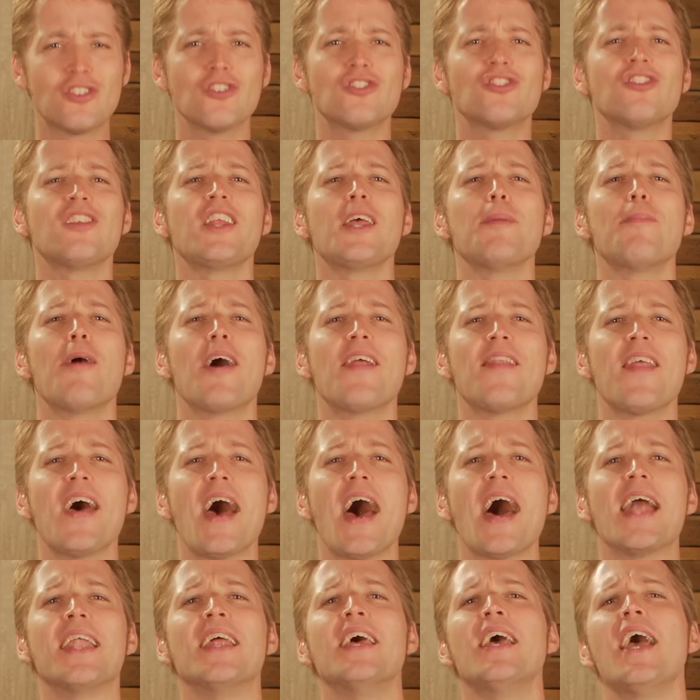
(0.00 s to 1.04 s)
So sleep on
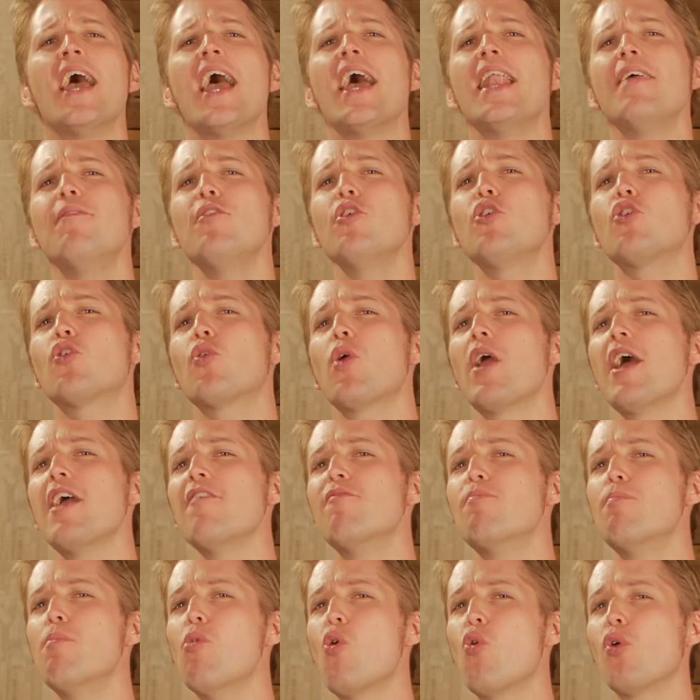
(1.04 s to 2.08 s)
that. And if you crave
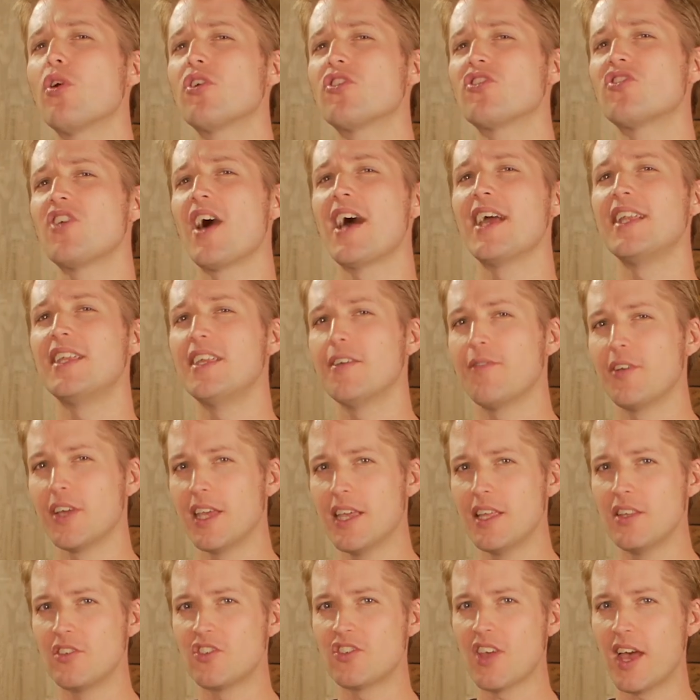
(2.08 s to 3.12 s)
more scientific
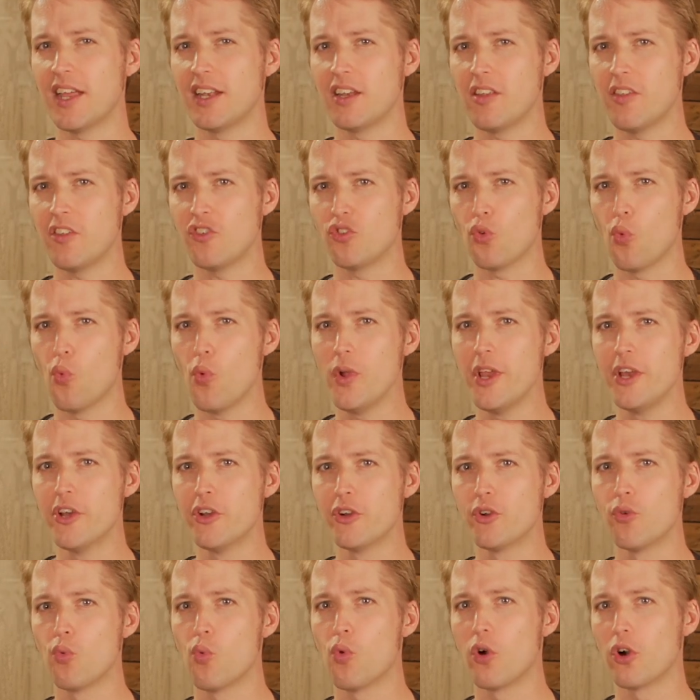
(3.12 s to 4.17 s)
insight into this
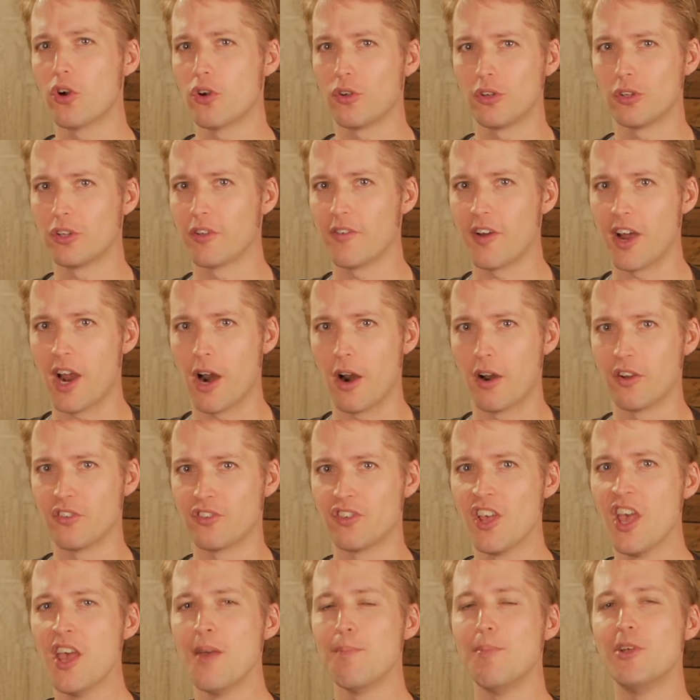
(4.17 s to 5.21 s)
weird world of ours,
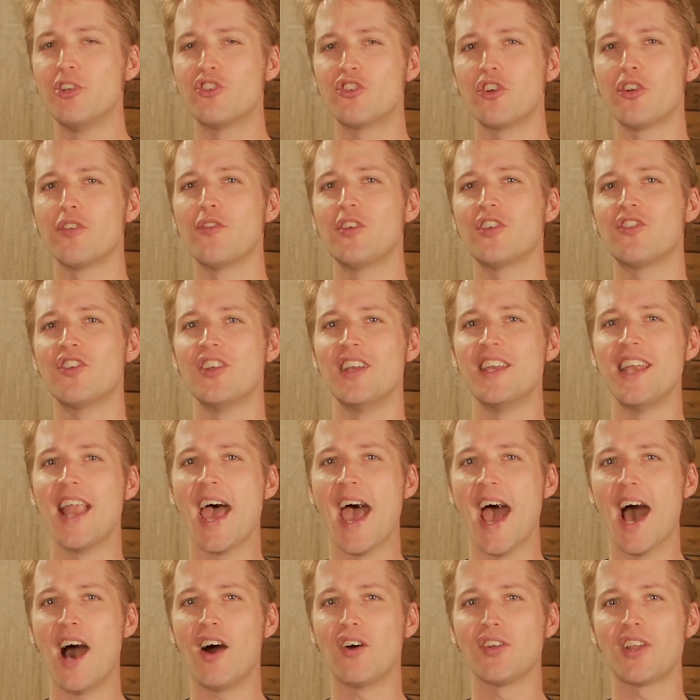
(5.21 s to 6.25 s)
be sure to visit
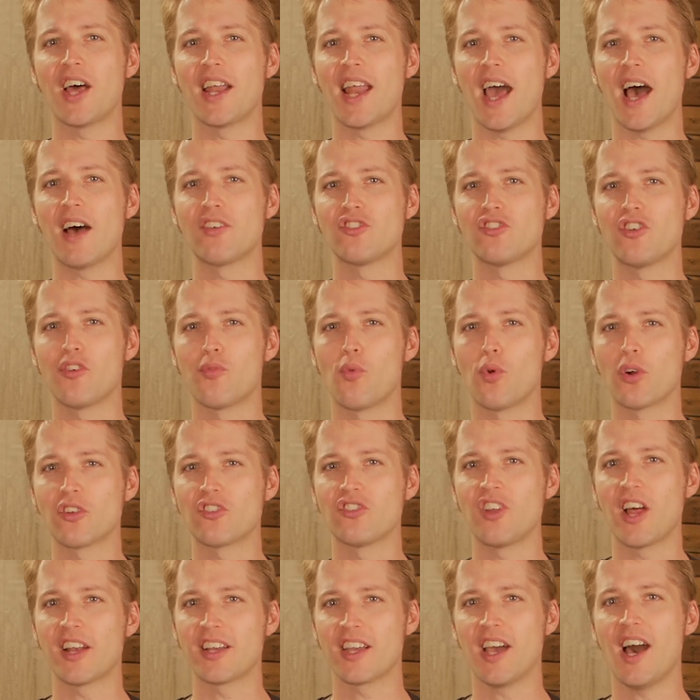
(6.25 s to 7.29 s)

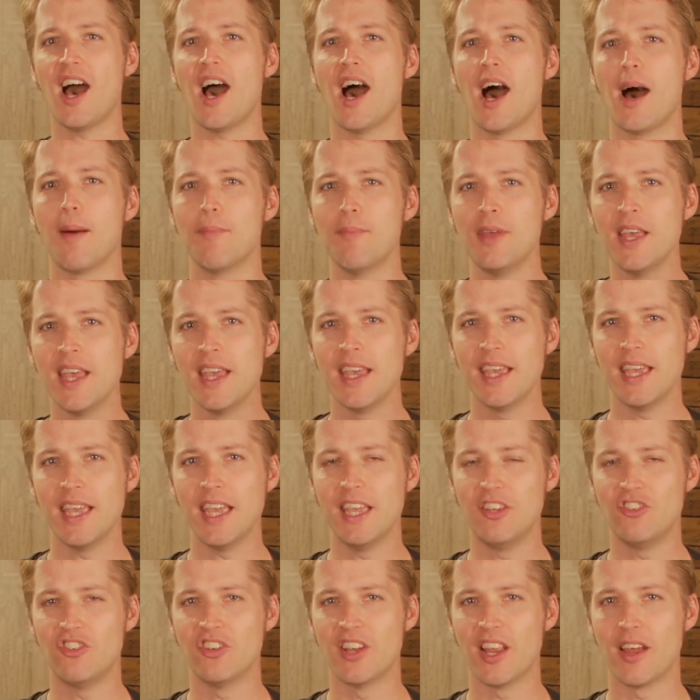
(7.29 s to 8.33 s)
now.howstuffworks.com
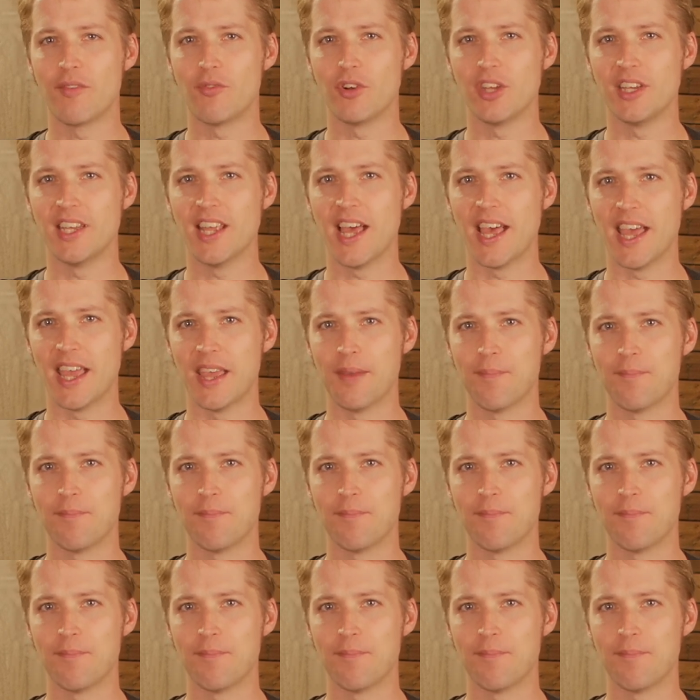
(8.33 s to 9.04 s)
each and every day.